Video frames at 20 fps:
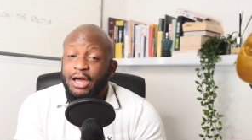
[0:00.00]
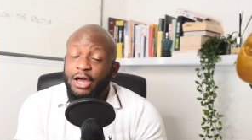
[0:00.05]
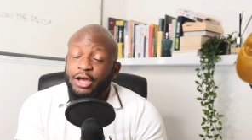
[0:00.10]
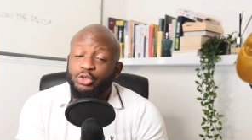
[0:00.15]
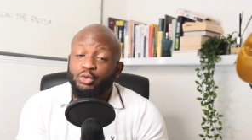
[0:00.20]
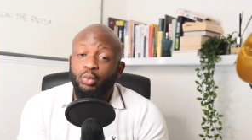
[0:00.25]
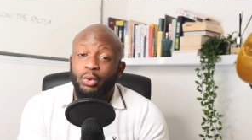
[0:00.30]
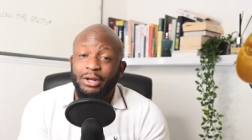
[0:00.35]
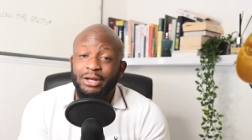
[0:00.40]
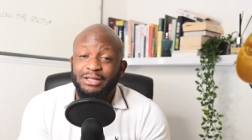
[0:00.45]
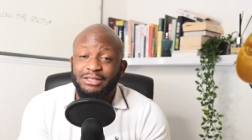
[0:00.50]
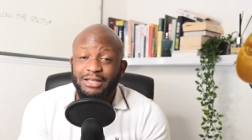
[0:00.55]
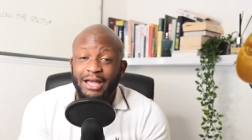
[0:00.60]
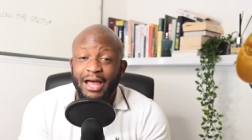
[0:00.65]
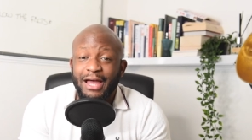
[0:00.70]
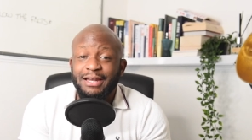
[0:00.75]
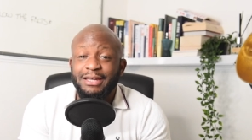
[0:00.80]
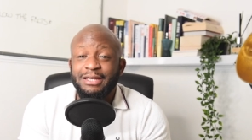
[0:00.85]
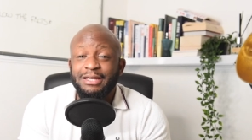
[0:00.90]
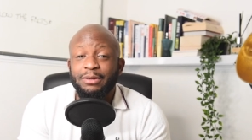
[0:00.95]
as well as
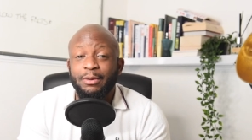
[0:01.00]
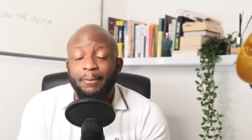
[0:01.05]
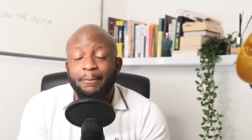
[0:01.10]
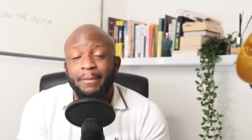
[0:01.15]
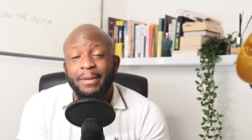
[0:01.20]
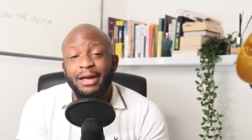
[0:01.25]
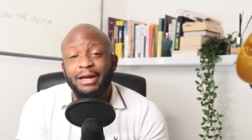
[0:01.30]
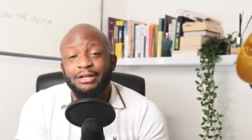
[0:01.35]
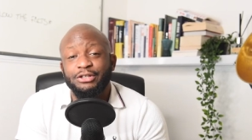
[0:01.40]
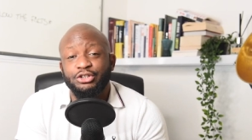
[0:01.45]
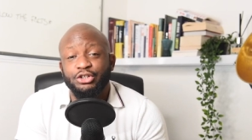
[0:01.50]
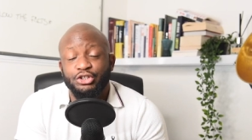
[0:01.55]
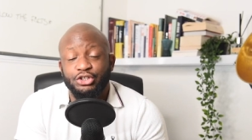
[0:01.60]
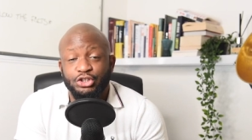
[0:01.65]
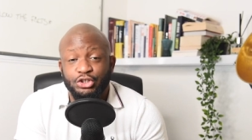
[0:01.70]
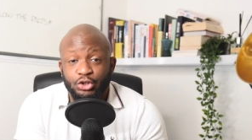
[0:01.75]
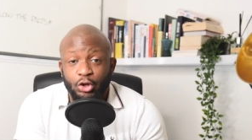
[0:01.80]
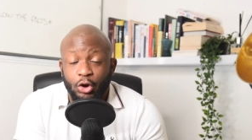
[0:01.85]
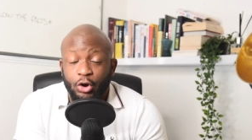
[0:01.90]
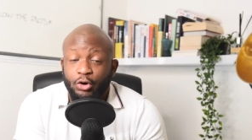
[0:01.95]
any major
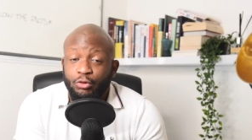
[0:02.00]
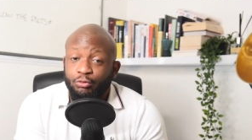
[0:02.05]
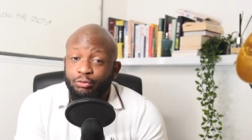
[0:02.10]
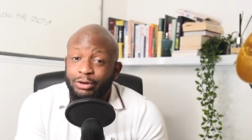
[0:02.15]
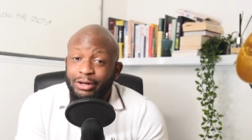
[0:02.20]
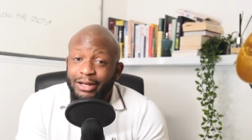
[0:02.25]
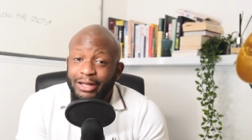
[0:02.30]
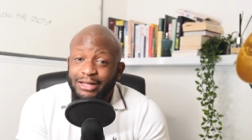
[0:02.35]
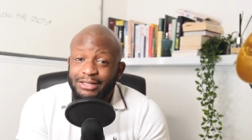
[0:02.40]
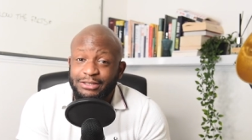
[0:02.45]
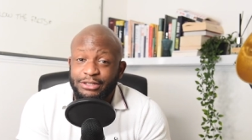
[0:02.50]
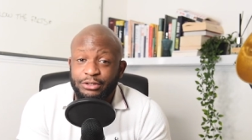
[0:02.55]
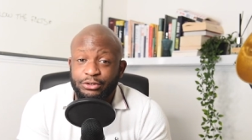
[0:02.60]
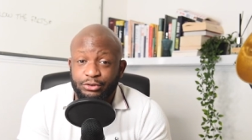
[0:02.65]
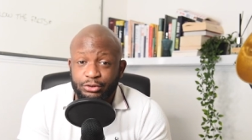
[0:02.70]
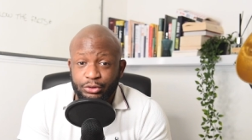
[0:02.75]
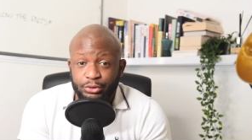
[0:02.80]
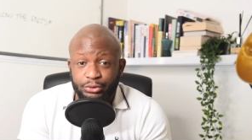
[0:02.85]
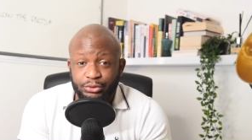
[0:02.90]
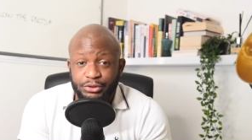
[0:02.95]
stock related
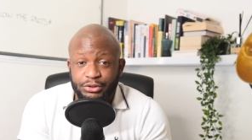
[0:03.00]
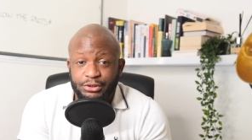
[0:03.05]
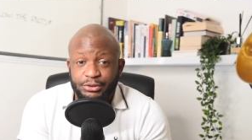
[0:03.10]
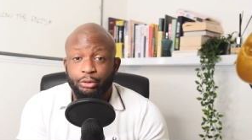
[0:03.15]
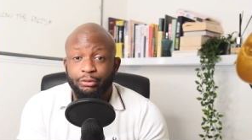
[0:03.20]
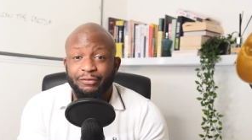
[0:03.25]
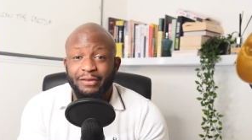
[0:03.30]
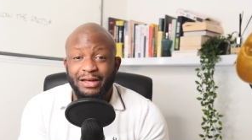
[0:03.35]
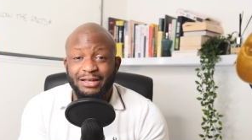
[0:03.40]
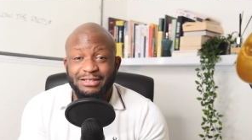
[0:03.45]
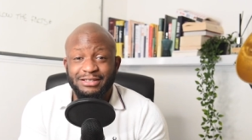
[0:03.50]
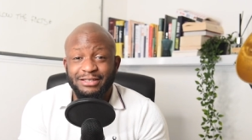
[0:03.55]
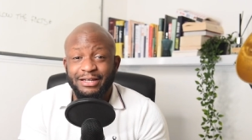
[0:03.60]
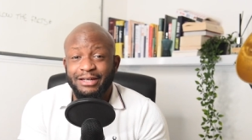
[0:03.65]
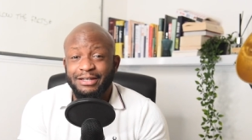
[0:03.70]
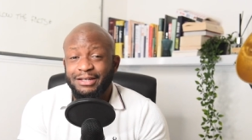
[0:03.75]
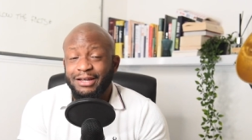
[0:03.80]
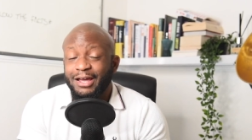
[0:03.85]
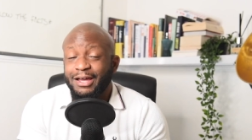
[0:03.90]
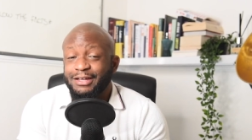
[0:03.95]
news. So with that
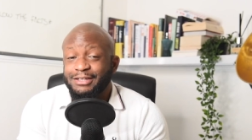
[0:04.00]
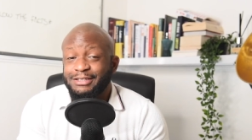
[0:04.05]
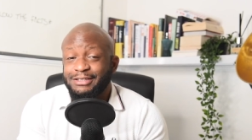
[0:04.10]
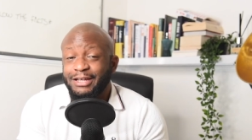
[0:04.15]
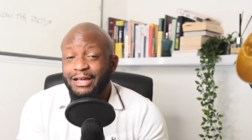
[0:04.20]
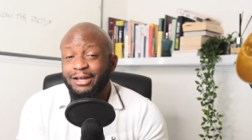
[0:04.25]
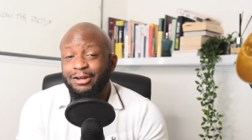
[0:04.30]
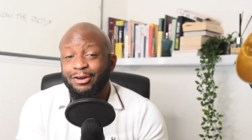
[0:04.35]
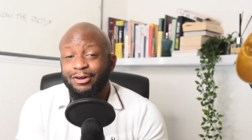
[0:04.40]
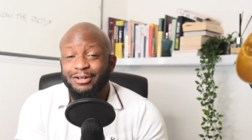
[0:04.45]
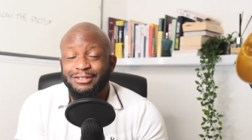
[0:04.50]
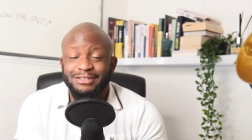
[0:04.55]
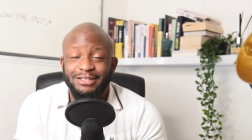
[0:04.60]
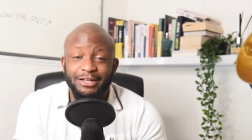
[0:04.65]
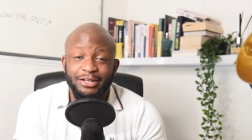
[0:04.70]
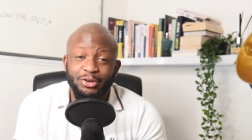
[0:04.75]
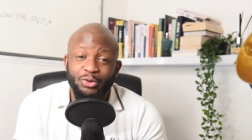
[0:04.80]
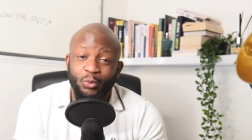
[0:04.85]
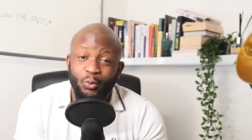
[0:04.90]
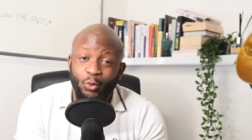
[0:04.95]
said, Stay locked
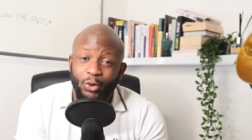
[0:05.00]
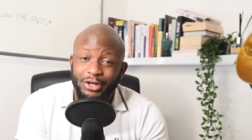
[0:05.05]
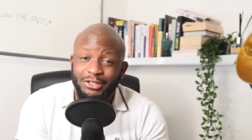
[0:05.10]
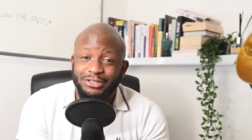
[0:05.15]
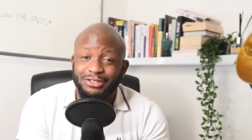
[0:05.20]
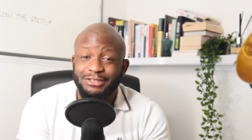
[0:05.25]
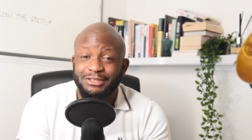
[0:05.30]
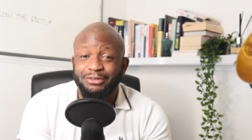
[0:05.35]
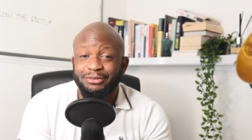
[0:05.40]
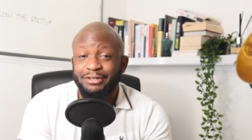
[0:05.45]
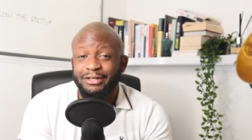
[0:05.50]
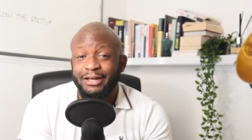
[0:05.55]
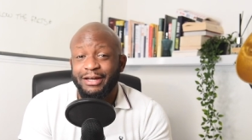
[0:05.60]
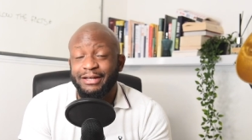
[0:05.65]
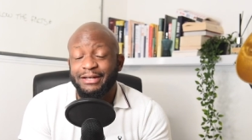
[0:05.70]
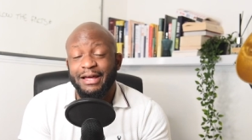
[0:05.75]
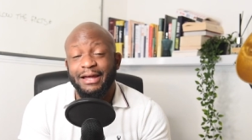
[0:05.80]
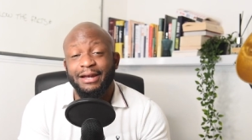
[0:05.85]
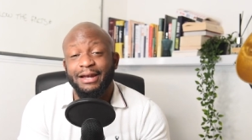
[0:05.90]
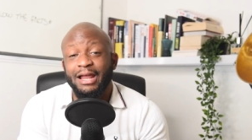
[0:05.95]
in, watch until the
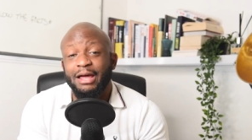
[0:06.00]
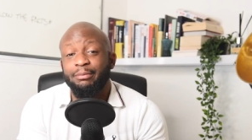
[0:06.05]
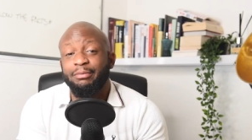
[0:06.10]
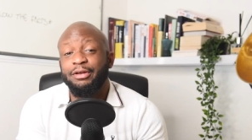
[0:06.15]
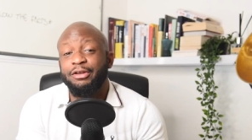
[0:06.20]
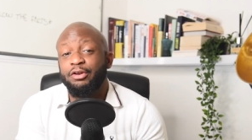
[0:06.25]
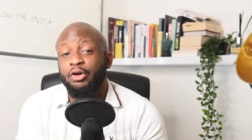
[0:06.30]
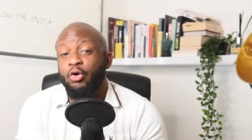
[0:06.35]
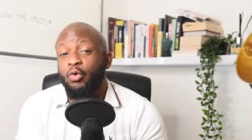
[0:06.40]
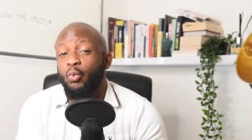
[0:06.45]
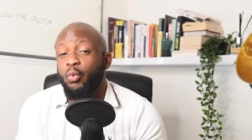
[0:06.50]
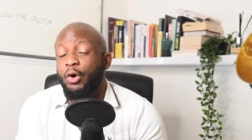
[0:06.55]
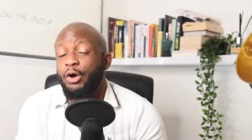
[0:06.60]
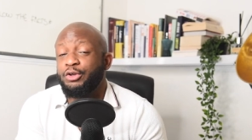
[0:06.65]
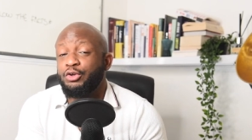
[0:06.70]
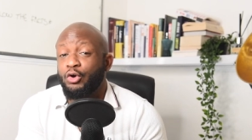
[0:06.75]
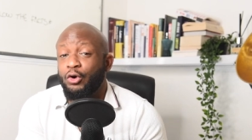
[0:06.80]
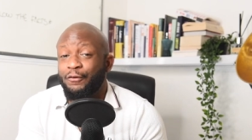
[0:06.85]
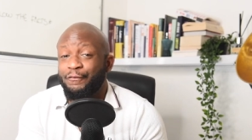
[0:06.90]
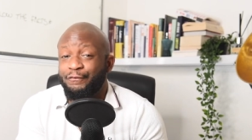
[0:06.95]
end, and let me know what
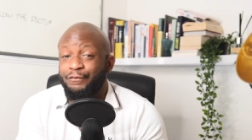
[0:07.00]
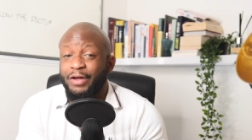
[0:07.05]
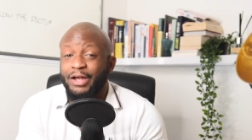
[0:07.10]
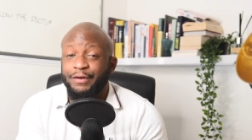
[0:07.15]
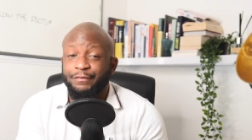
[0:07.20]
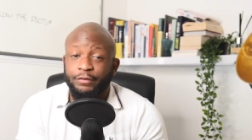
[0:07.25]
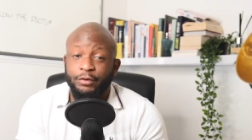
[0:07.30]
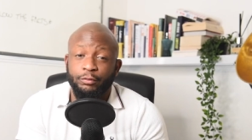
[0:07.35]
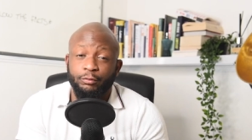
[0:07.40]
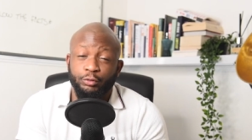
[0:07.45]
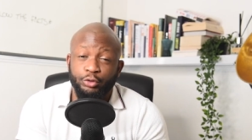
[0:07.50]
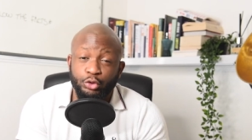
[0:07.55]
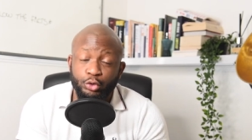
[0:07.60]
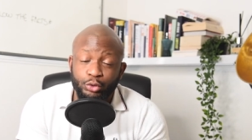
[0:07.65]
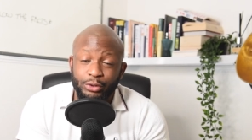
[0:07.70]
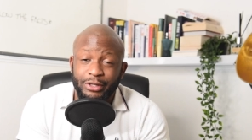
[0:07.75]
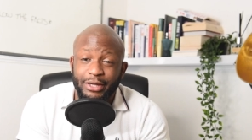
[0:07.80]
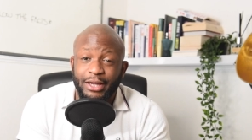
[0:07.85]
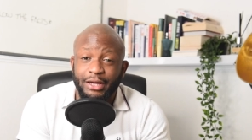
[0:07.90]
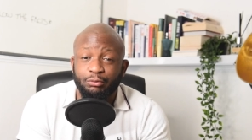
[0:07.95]
your favorite
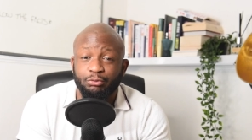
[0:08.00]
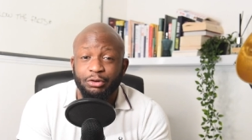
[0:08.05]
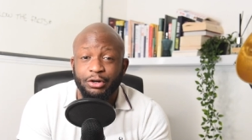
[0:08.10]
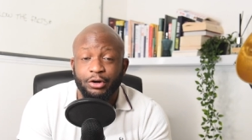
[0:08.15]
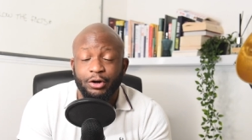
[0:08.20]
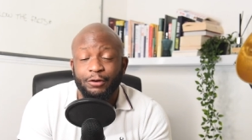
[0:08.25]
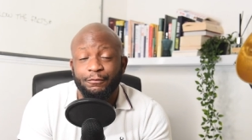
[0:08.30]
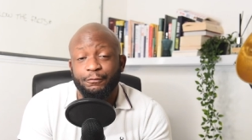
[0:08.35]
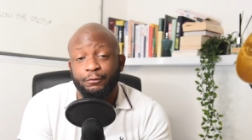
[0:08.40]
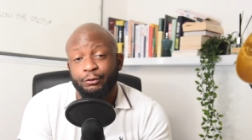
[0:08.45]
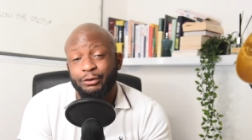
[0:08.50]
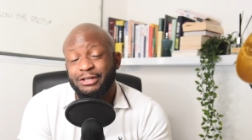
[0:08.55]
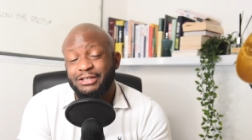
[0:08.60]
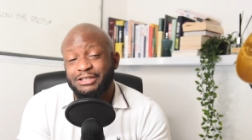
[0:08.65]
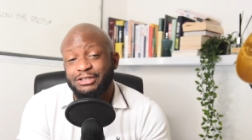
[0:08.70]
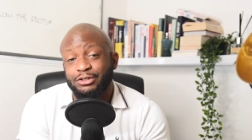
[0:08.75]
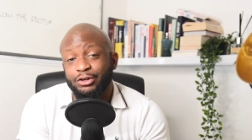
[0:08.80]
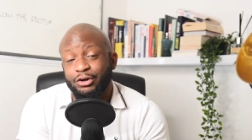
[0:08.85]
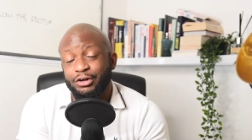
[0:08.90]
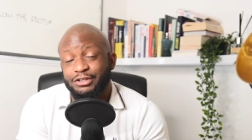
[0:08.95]
UK recovery
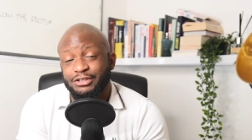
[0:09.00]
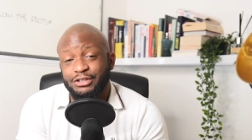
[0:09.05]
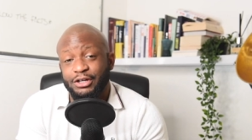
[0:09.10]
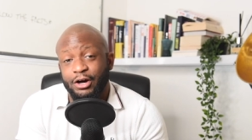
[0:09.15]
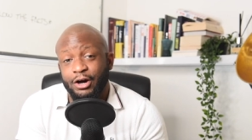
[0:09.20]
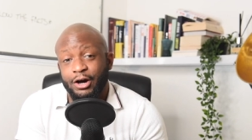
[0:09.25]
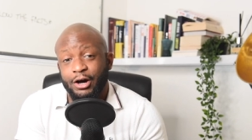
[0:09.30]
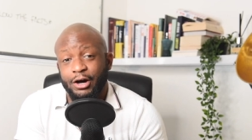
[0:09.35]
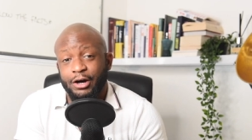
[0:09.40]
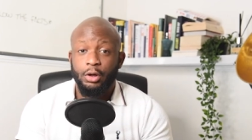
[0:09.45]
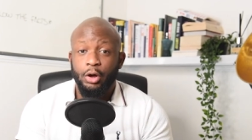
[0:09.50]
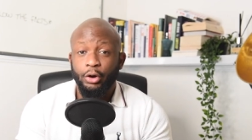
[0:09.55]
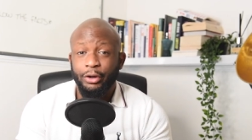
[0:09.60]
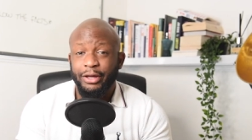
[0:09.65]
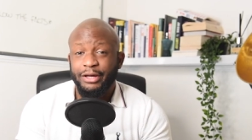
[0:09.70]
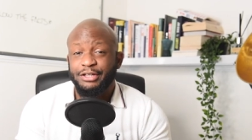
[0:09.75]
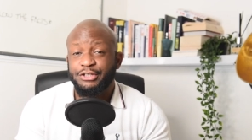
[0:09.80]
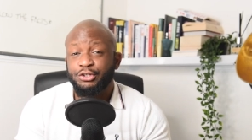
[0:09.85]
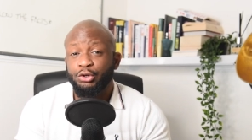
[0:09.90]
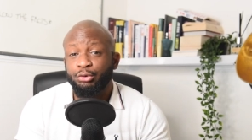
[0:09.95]
stocks are.
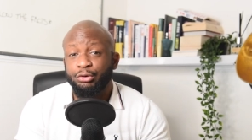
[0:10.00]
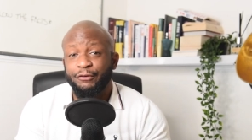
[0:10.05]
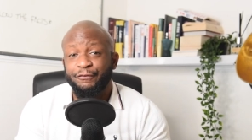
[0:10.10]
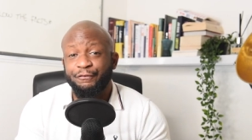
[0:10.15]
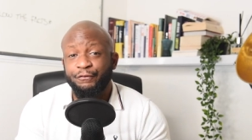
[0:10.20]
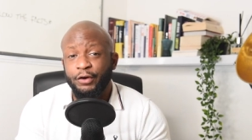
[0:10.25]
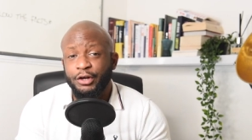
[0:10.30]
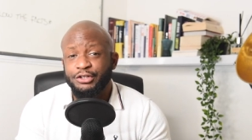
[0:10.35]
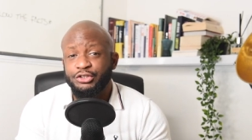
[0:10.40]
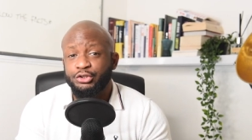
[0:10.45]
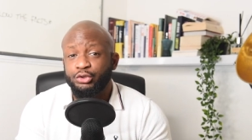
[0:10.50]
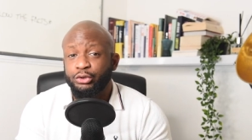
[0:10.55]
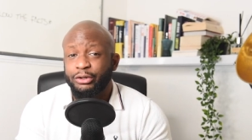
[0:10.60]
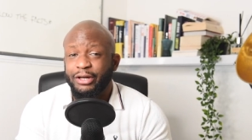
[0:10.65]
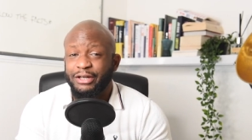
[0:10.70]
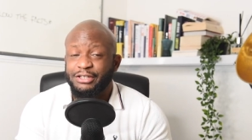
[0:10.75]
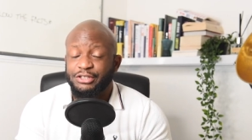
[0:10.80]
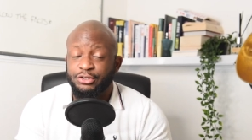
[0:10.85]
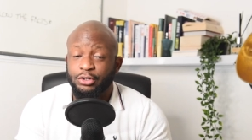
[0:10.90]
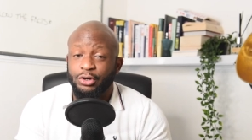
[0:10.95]
Okay, so the first
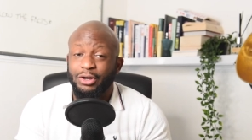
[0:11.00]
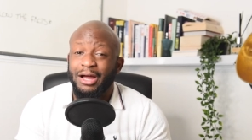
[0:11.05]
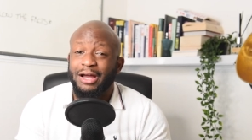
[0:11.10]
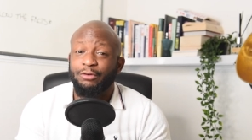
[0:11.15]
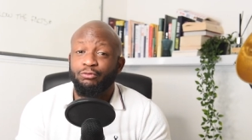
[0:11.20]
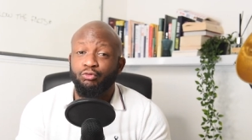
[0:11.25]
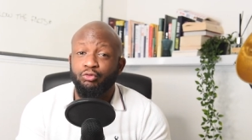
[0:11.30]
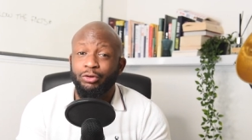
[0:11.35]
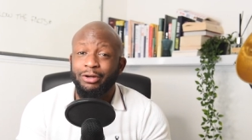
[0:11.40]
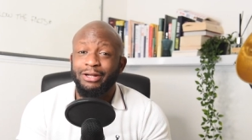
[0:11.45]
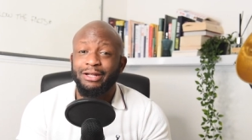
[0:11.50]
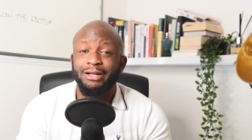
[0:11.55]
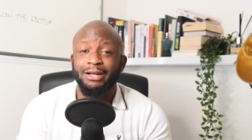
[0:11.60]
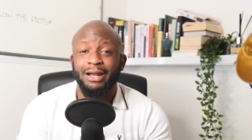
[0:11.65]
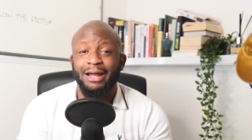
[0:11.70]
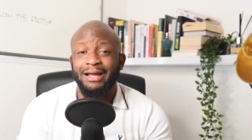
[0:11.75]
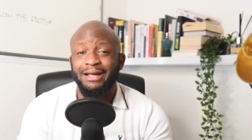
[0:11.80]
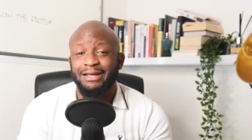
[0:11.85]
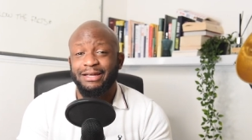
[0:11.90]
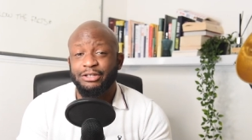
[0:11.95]
UK stock I really
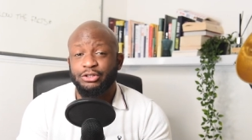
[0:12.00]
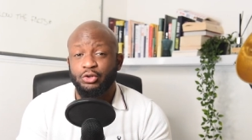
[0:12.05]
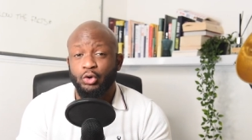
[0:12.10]
like is